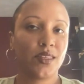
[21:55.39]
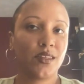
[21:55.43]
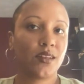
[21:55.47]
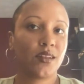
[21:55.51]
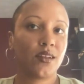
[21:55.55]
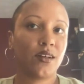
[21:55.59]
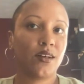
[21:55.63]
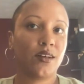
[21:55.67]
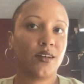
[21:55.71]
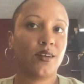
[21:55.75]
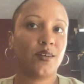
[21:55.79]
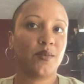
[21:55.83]

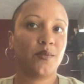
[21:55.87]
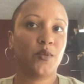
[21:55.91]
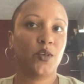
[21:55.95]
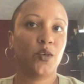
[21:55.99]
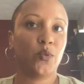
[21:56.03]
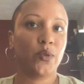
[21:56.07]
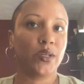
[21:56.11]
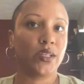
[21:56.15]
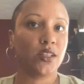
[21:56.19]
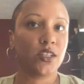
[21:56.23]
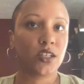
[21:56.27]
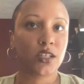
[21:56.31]
what
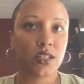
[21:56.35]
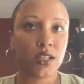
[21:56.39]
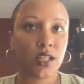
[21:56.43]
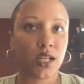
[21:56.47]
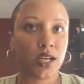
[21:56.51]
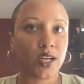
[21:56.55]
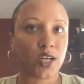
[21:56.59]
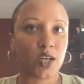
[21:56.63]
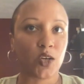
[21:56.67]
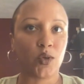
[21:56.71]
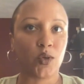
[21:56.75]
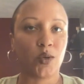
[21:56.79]
we look
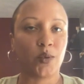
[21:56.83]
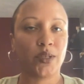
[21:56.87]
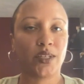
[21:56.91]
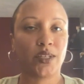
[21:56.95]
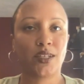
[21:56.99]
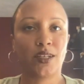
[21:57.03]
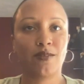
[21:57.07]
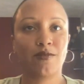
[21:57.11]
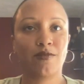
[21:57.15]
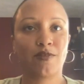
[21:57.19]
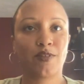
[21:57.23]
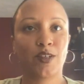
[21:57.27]
like or where we
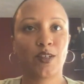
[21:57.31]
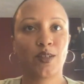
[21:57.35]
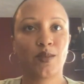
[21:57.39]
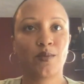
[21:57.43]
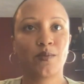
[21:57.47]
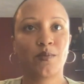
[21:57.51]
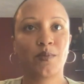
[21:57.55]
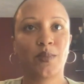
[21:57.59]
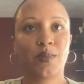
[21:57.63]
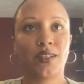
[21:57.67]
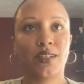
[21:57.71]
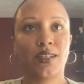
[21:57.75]
come
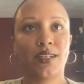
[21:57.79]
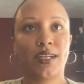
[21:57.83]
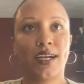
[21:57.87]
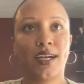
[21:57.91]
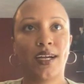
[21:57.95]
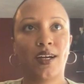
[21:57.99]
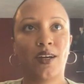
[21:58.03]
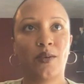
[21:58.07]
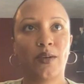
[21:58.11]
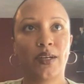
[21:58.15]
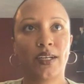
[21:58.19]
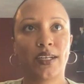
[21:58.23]
from. But
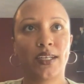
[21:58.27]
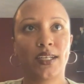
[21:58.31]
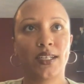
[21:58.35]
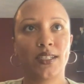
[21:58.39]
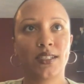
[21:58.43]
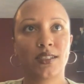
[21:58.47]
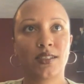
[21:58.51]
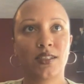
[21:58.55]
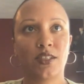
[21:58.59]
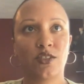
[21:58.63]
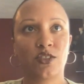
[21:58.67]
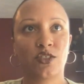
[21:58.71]
now I
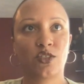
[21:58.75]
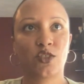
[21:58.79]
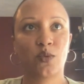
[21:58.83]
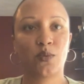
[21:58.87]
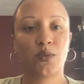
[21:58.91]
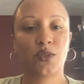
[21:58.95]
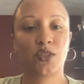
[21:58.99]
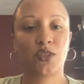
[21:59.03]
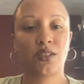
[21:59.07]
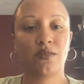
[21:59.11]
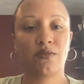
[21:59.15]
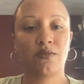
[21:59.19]
guess there's so
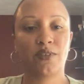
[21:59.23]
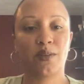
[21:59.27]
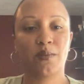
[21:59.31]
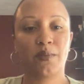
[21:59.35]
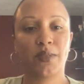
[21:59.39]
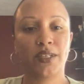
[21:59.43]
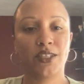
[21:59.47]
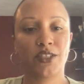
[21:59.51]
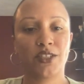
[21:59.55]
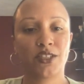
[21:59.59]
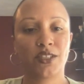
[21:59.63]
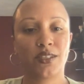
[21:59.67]
much
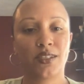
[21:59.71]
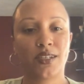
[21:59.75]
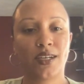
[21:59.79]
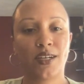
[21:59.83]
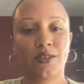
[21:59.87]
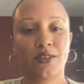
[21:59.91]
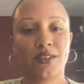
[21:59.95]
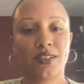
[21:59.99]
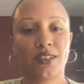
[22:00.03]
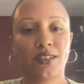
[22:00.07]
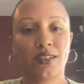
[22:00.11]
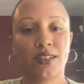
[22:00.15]
information
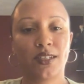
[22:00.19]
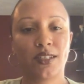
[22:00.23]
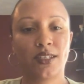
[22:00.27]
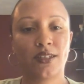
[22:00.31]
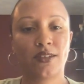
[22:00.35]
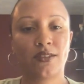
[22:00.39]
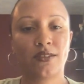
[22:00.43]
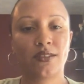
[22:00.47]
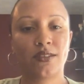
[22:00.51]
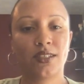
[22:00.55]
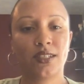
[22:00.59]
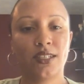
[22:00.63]
out there
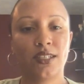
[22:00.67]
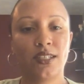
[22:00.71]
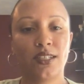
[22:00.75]
now.